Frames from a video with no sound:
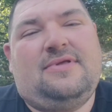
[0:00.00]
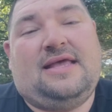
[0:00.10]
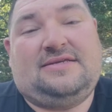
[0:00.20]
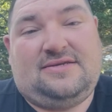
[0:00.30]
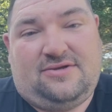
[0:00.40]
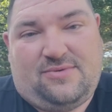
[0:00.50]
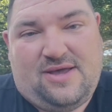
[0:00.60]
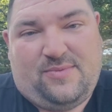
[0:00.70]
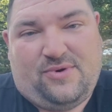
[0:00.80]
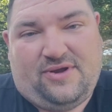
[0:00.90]
I still
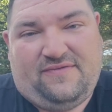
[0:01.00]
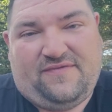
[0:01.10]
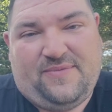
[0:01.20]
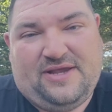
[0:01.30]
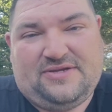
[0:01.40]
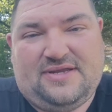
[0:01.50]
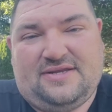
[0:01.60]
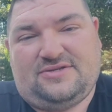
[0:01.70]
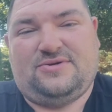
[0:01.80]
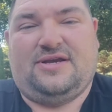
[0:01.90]
want more information on
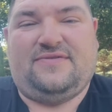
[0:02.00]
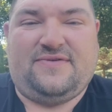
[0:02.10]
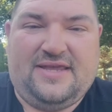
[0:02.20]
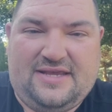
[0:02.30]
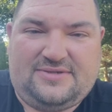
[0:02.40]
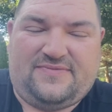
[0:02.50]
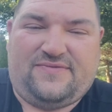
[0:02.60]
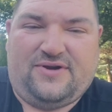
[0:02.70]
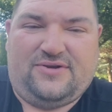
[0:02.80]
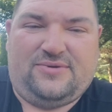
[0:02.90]
this transfer case
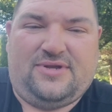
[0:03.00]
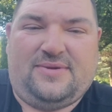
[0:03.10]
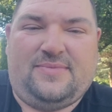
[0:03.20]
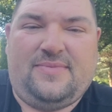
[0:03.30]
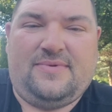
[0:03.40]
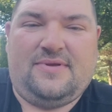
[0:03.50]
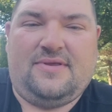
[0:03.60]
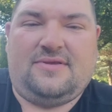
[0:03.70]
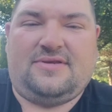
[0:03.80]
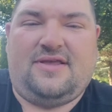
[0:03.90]
before I do dumb
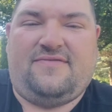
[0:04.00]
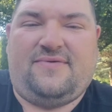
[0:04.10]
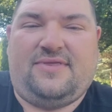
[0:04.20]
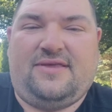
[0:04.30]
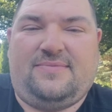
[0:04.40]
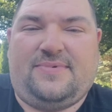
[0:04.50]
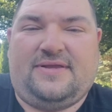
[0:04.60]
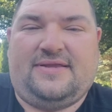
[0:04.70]
stuff with it, but